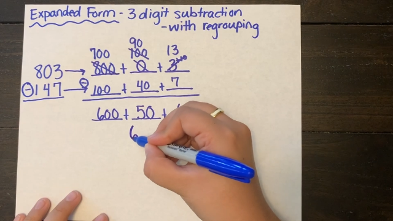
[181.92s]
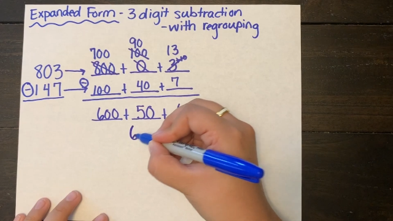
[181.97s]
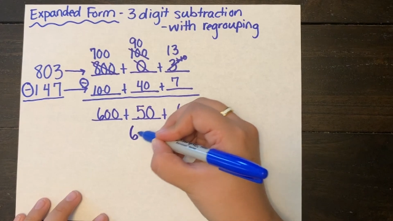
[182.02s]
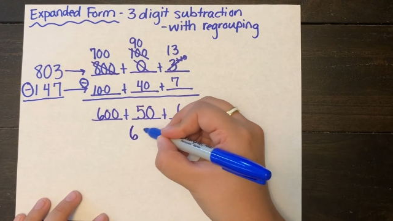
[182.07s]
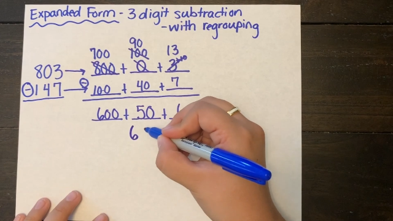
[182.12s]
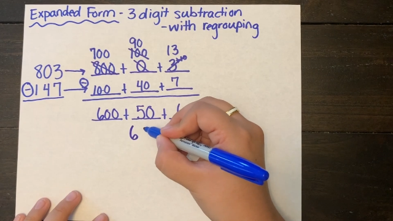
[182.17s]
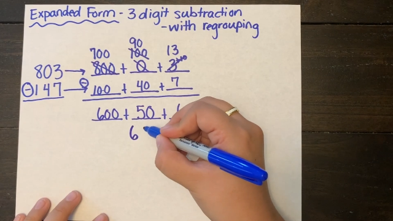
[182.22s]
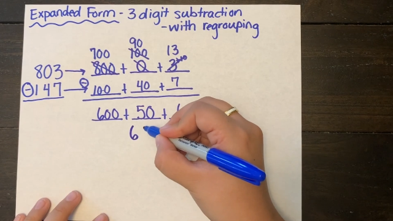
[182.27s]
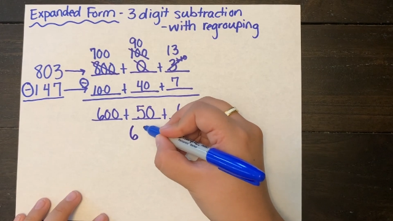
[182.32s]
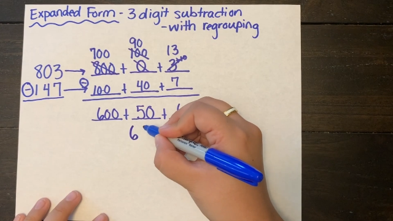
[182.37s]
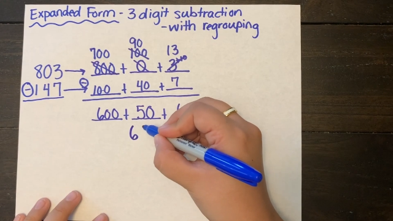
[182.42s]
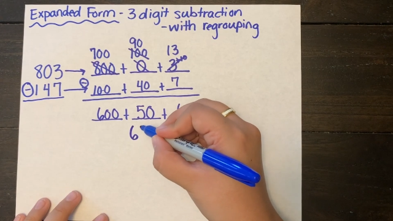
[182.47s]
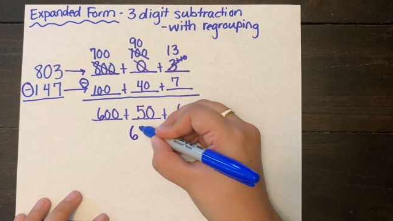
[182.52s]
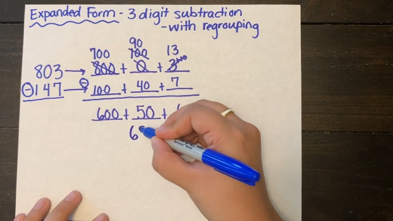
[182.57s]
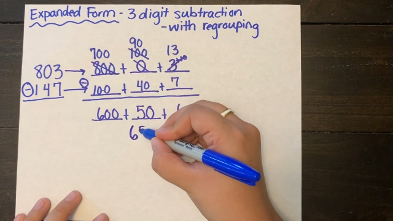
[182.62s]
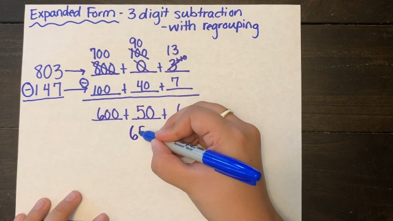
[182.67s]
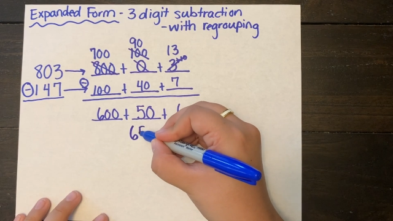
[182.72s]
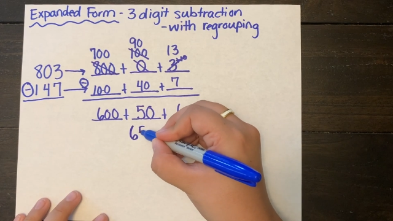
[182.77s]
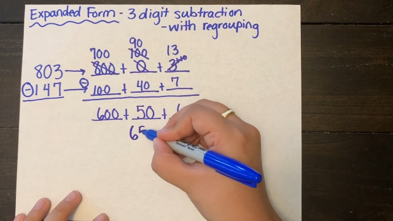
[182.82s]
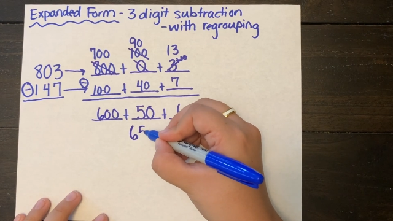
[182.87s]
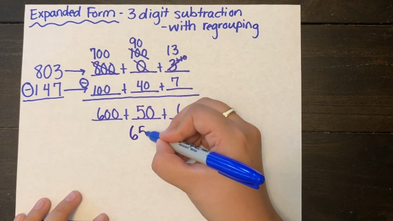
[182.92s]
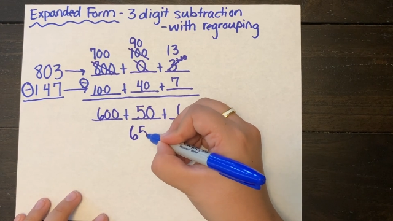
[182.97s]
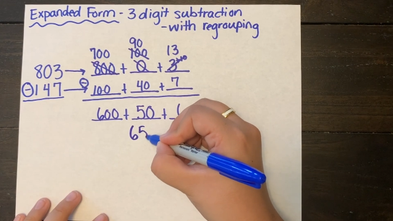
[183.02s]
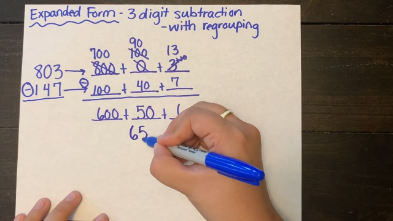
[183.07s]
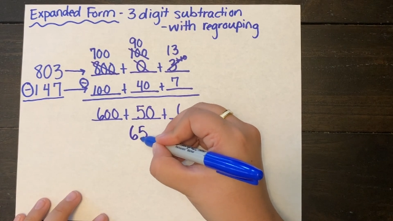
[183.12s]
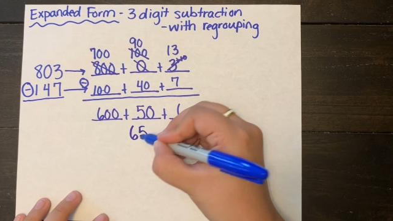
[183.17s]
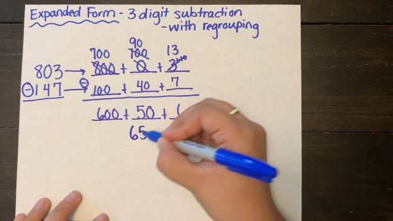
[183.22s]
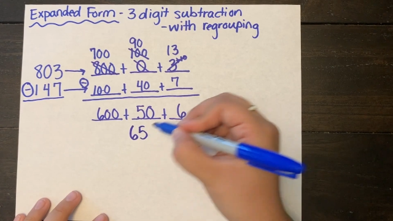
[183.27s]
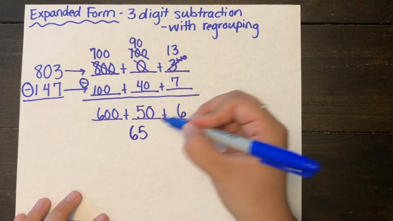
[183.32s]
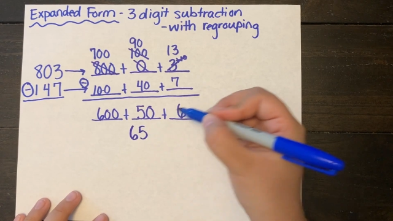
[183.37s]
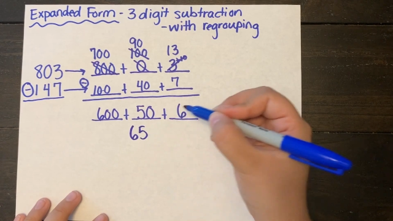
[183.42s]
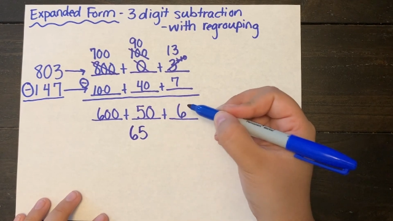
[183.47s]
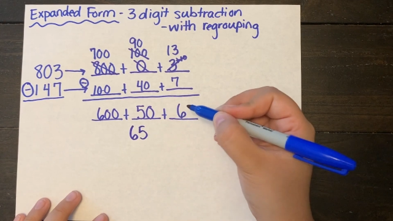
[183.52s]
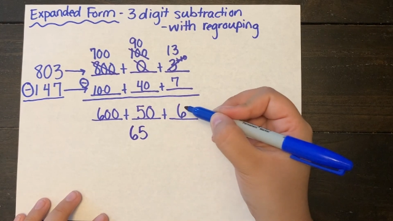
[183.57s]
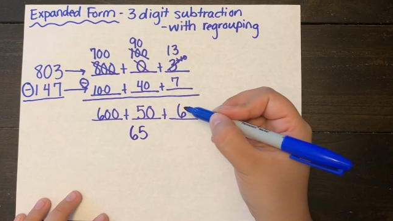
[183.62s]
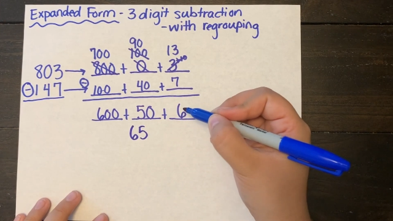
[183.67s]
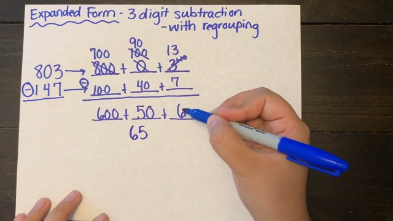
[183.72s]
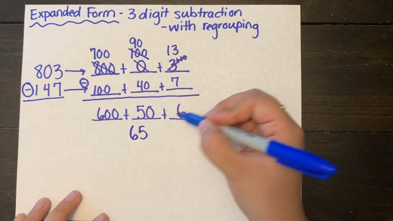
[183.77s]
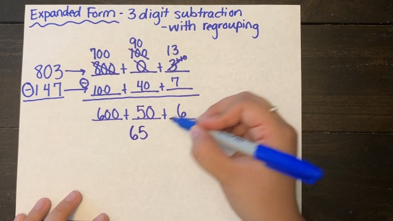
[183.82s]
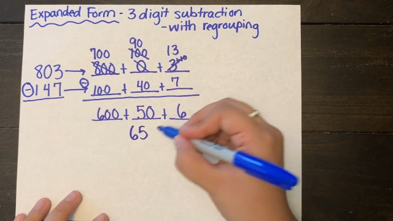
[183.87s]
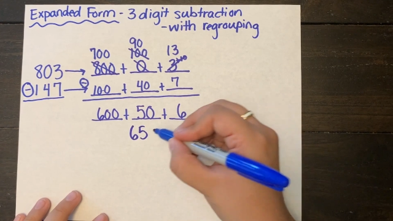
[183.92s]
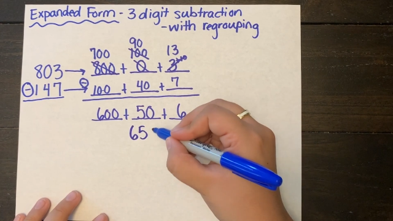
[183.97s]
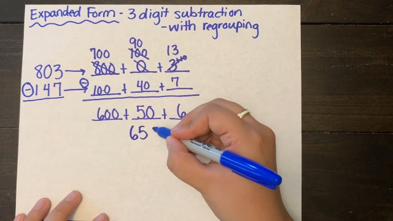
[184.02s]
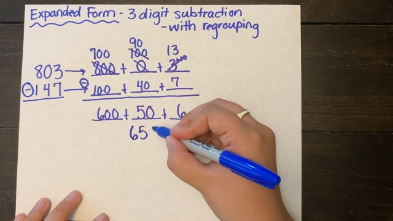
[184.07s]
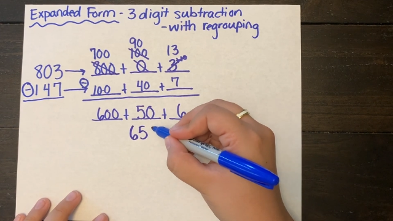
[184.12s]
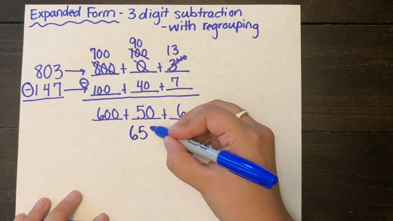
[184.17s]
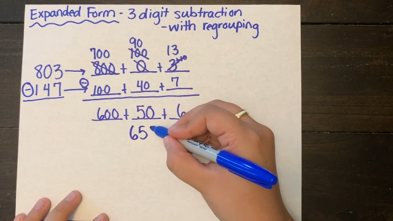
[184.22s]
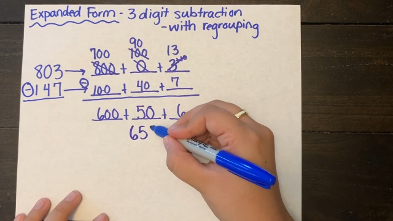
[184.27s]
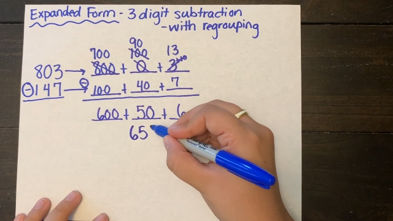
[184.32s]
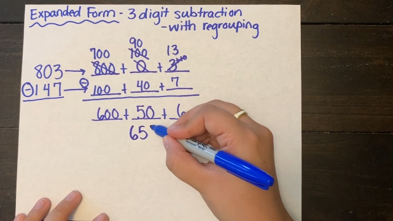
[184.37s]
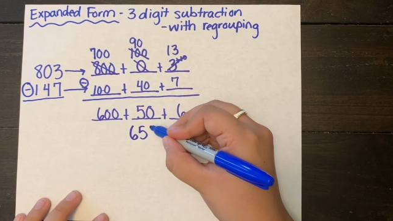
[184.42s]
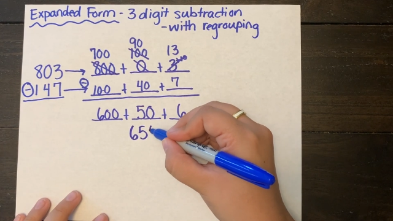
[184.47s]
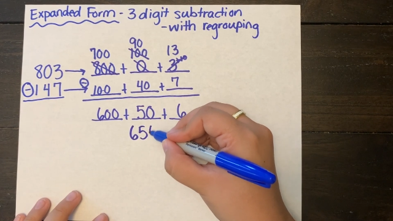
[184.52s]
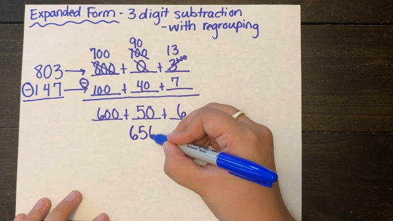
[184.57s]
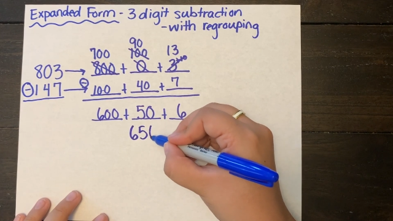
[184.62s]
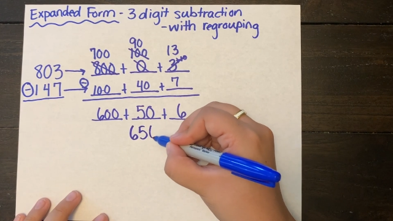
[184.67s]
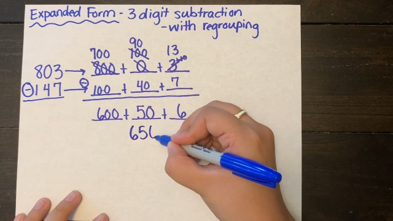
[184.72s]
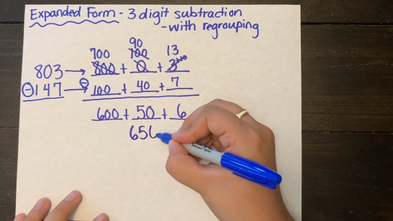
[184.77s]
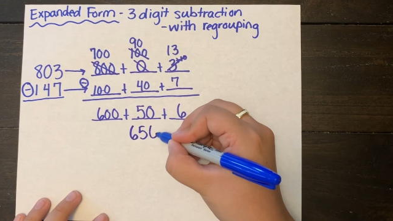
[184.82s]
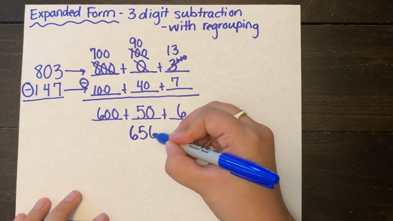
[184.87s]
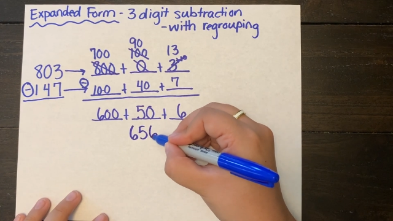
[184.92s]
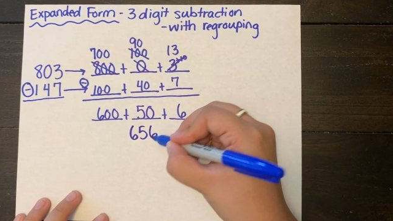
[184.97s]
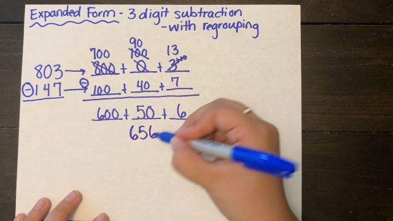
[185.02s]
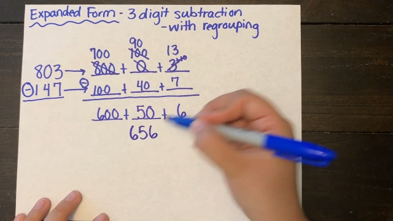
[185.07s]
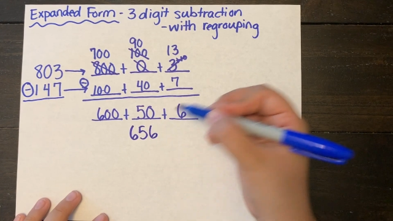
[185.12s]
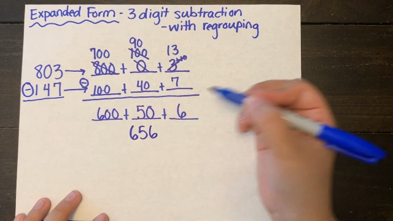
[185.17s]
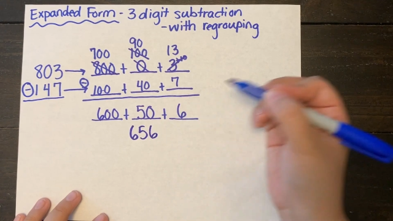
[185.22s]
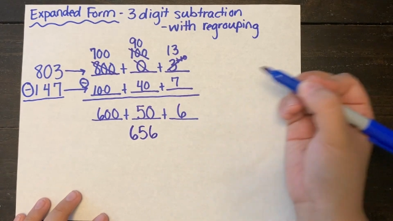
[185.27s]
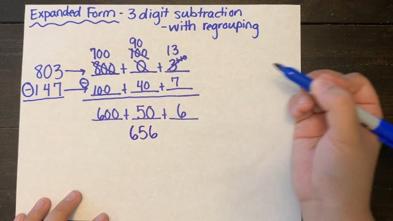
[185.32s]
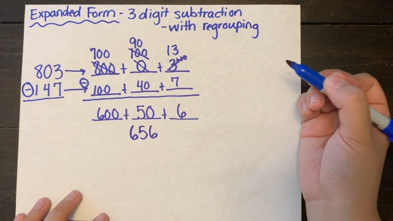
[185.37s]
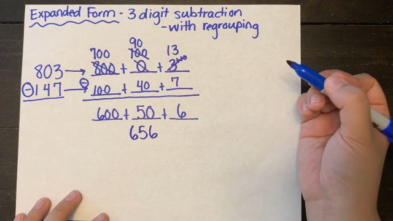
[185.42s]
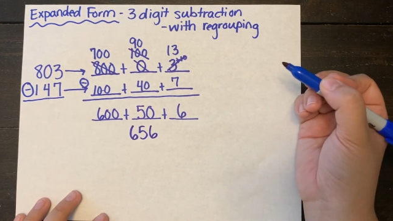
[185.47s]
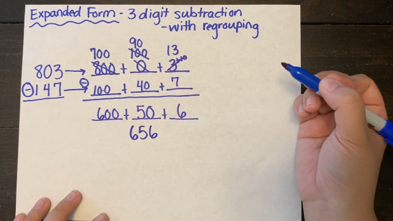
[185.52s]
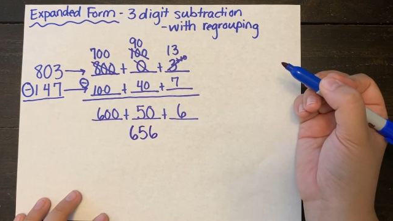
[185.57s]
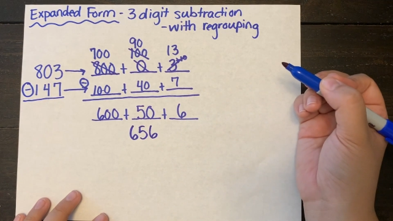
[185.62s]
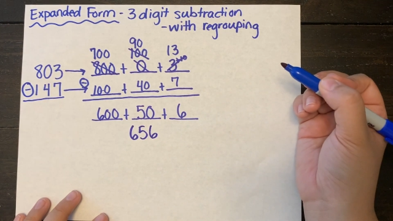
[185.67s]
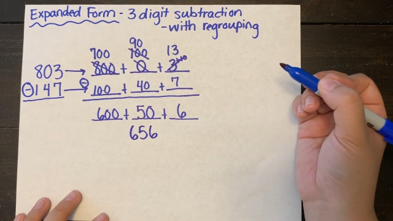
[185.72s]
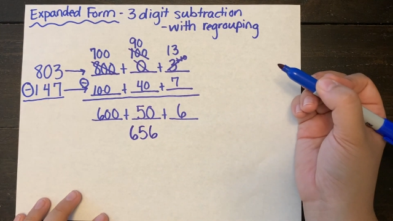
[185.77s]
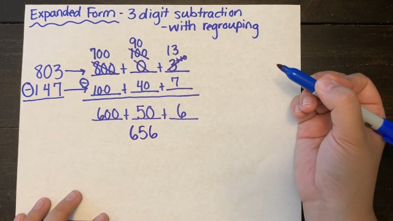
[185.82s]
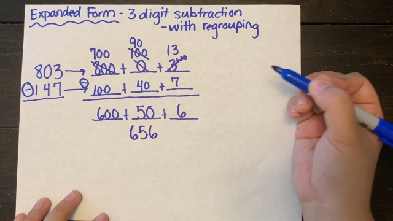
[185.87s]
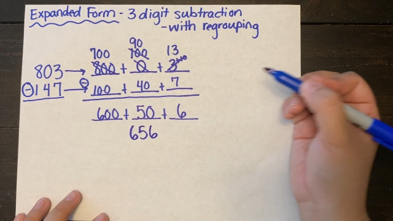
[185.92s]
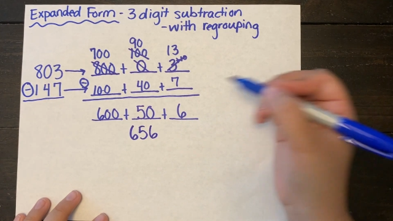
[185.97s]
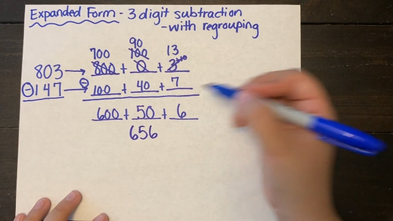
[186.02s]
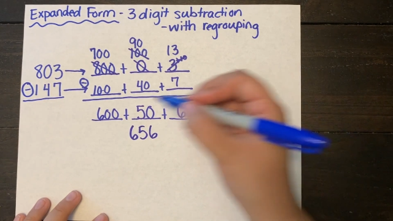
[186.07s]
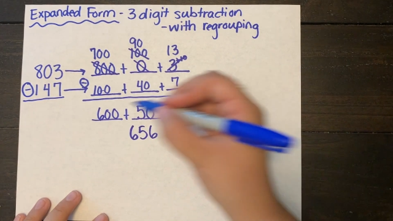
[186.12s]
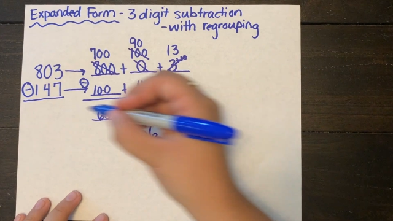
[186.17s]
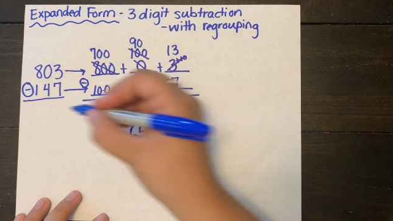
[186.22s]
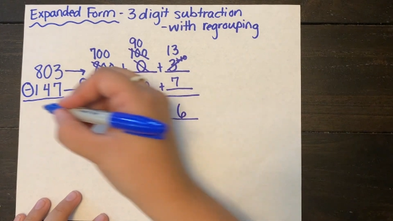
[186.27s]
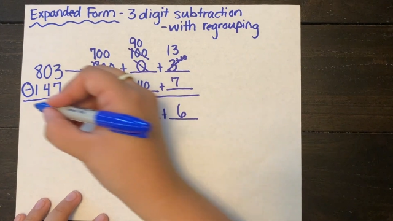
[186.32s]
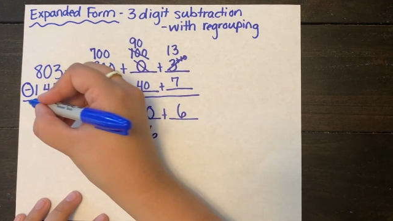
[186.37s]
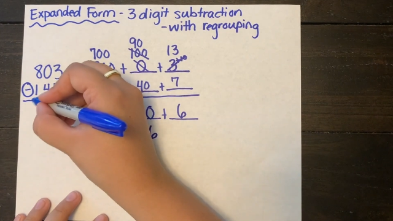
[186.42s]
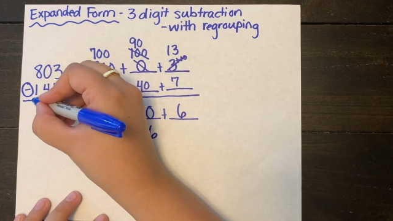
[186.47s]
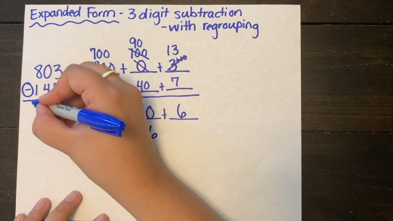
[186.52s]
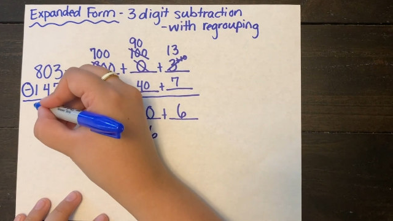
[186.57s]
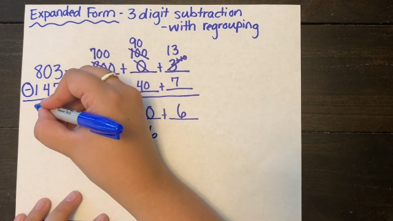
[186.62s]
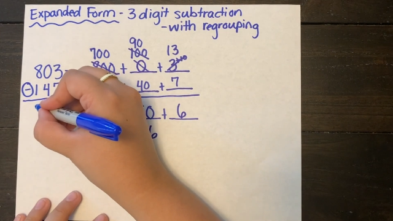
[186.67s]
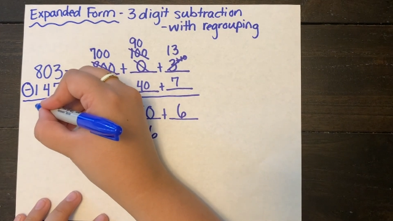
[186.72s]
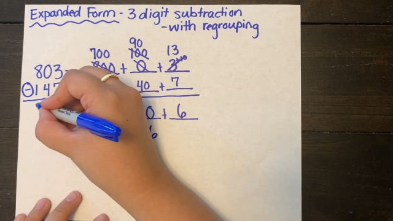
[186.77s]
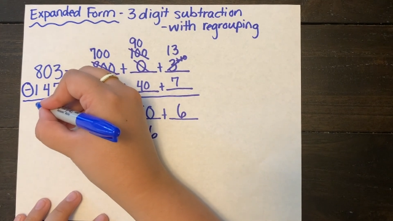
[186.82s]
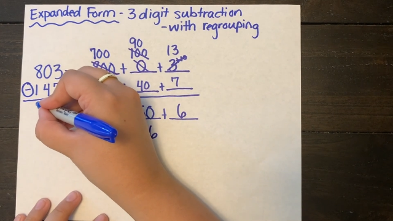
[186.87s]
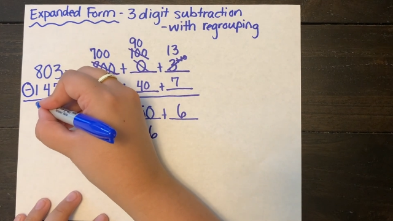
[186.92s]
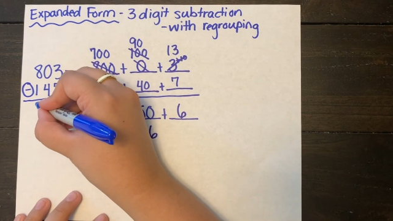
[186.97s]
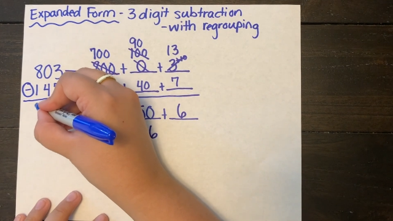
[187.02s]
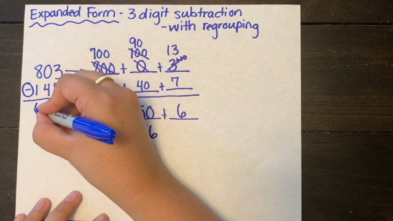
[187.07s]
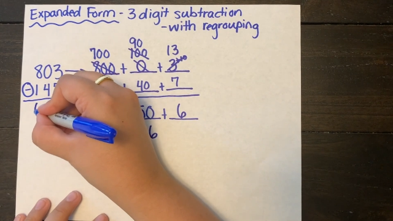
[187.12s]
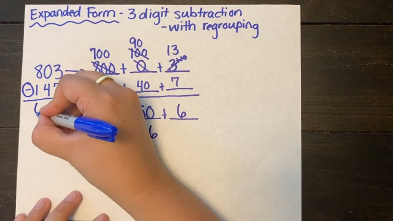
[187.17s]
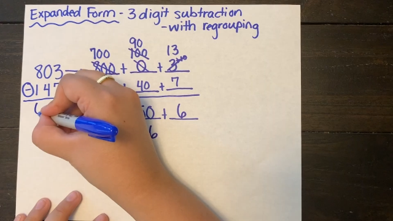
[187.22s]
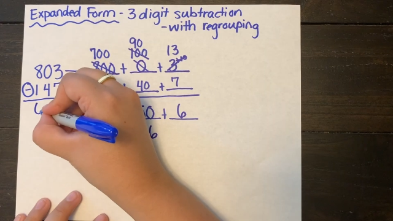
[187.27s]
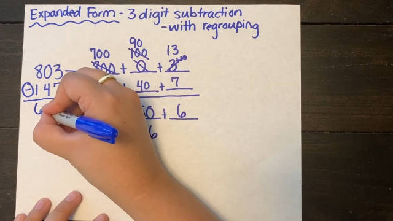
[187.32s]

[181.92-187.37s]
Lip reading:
(no speaker visible)